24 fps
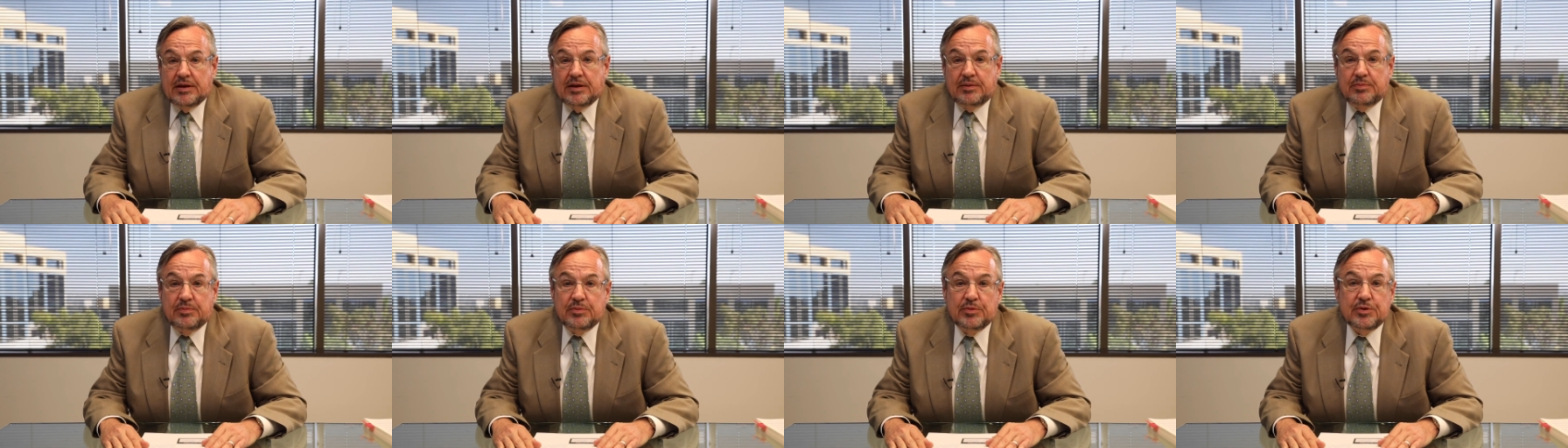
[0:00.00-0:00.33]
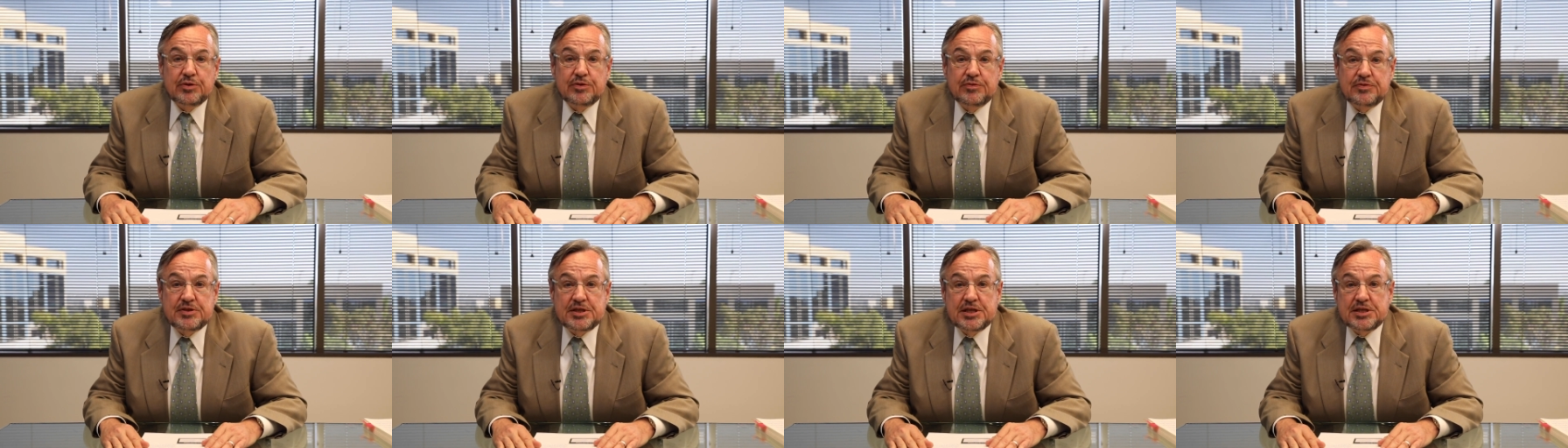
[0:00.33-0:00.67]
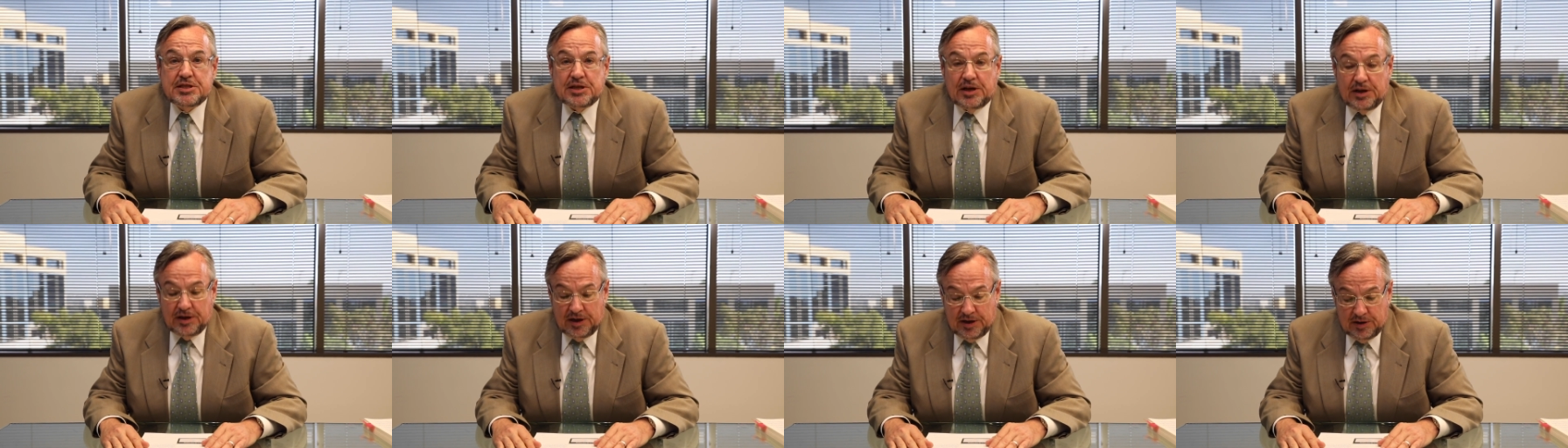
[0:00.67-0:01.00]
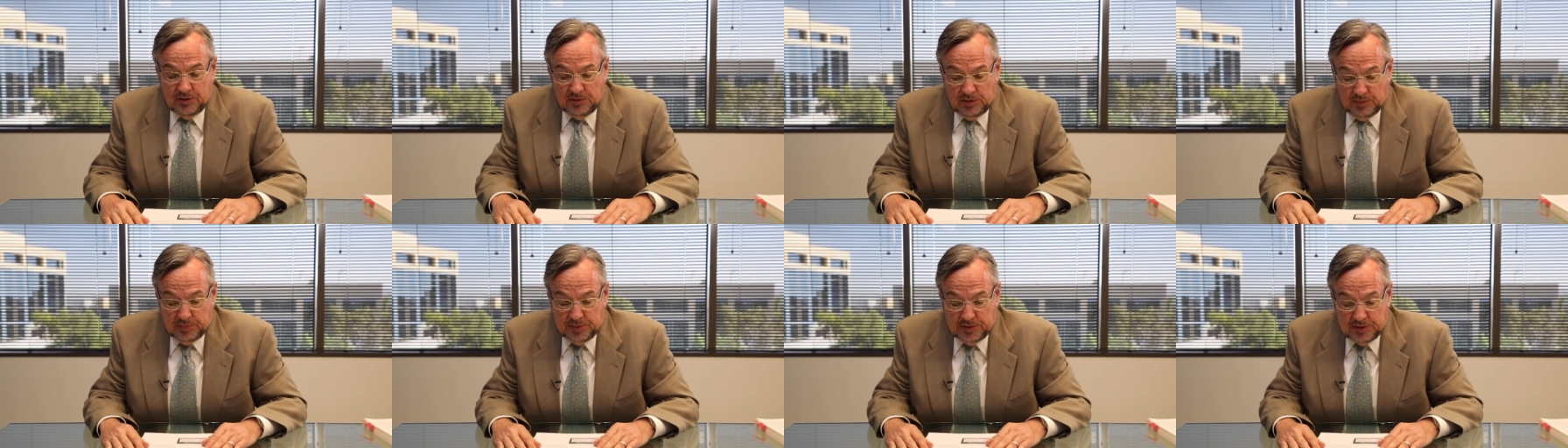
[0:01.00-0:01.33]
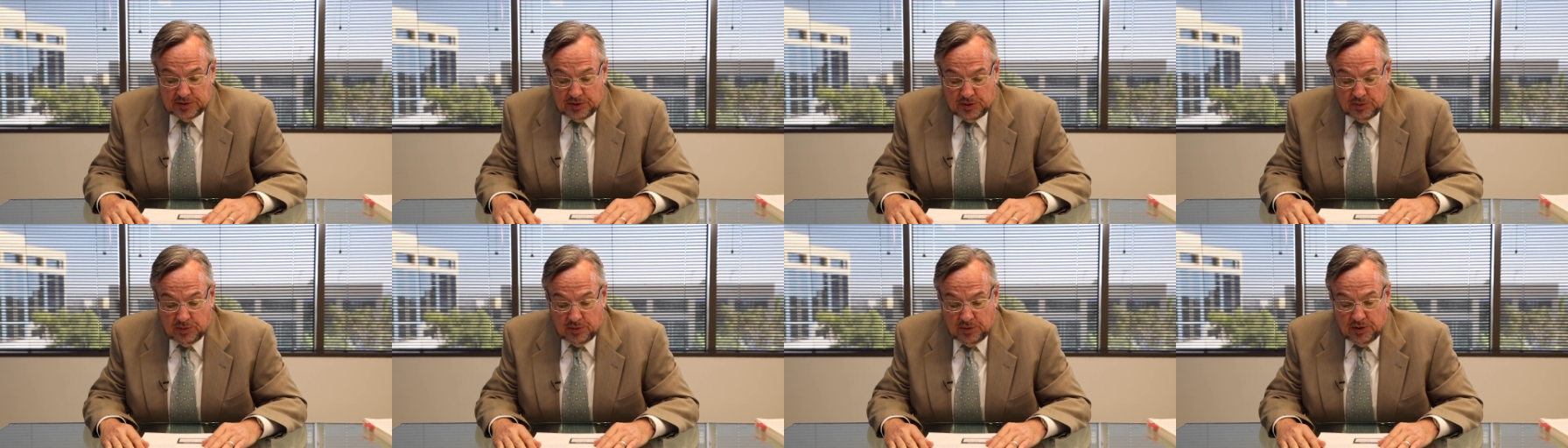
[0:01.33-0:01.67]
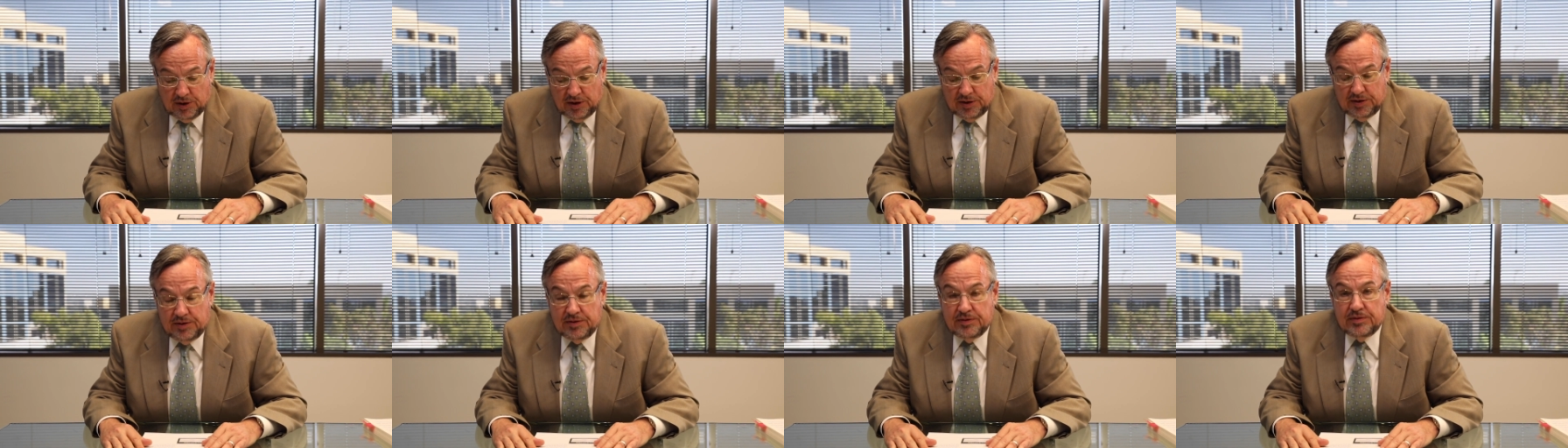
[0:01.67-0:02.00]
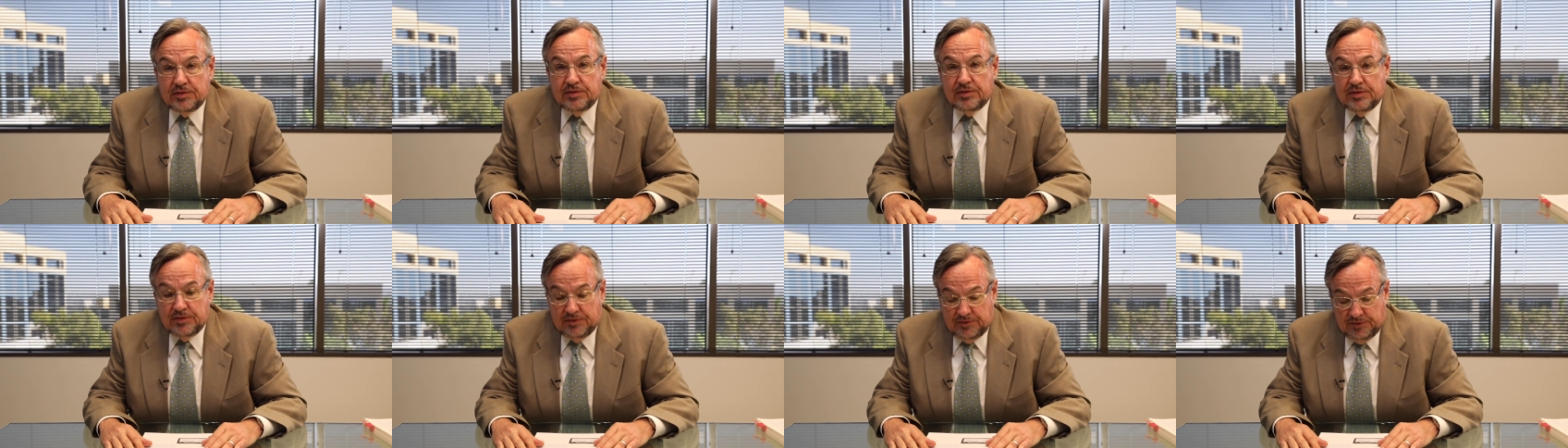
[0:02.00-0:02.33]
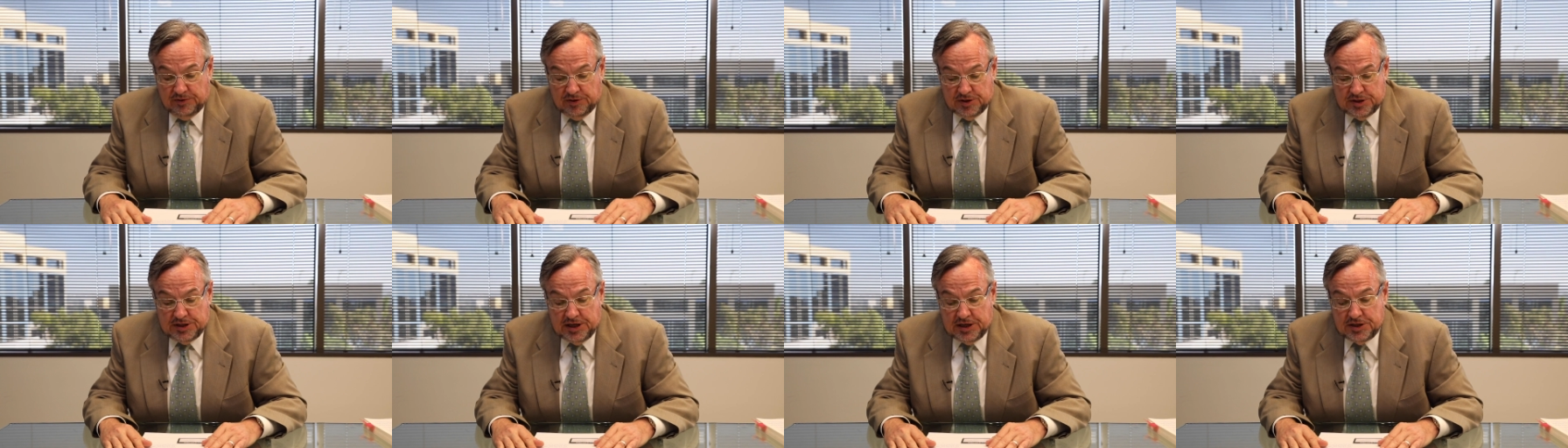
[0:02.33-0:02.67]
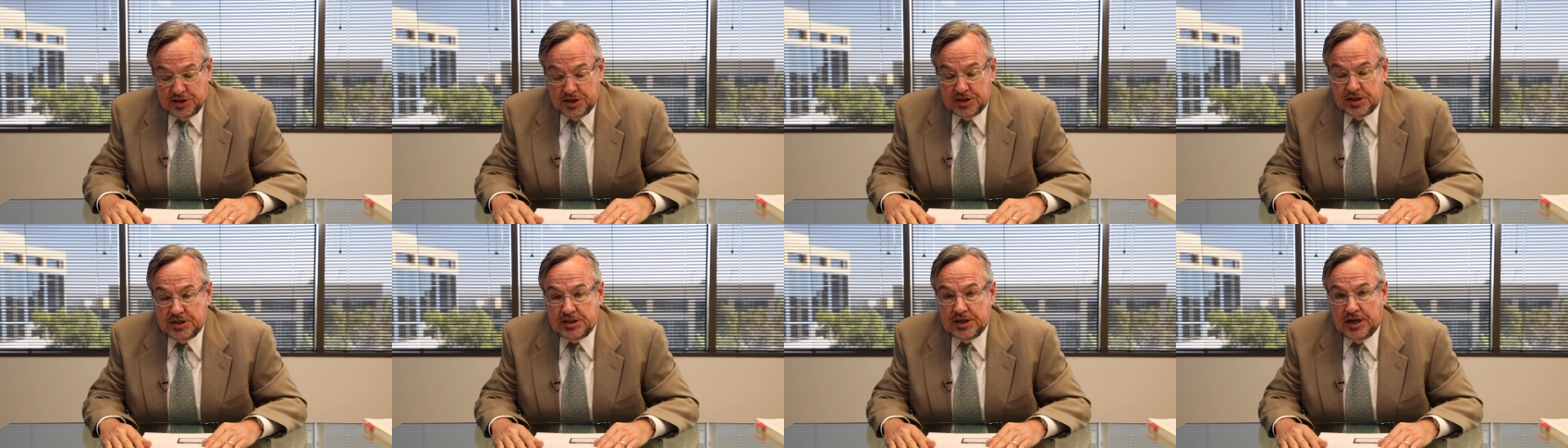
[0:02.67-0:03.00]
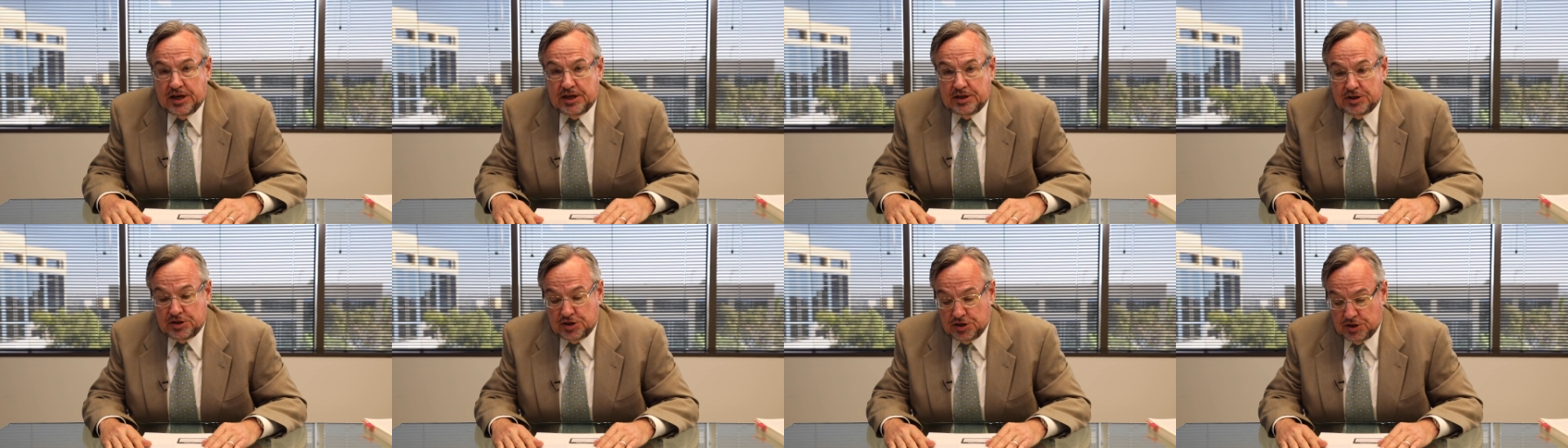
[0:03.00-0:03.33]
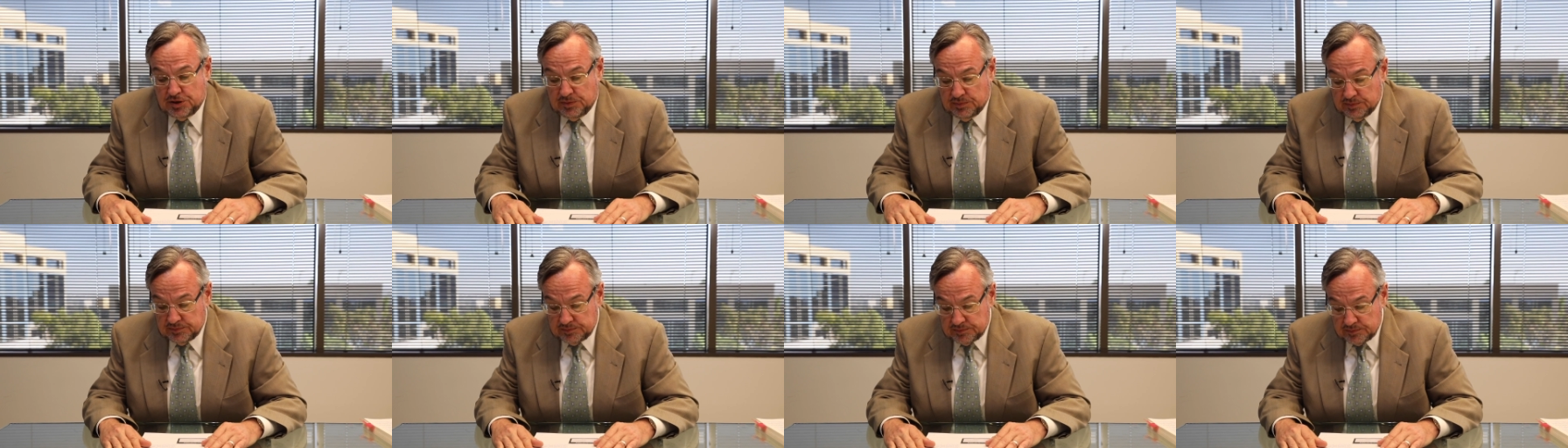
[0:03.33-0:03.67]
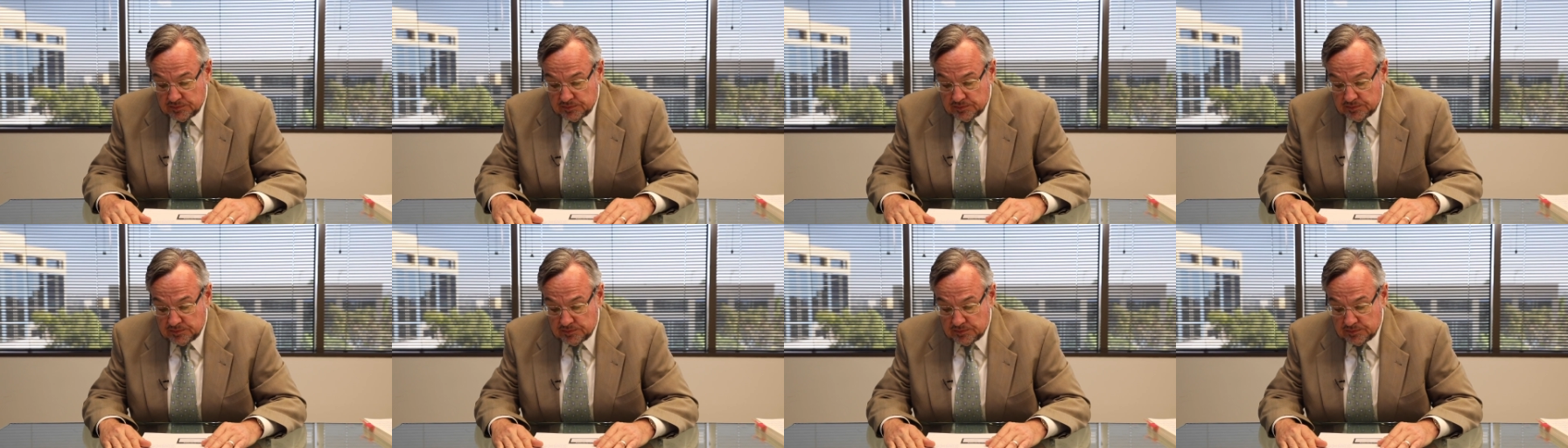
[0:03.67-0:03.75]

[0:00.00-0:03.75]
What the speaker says: and moves this honorable court for such and such.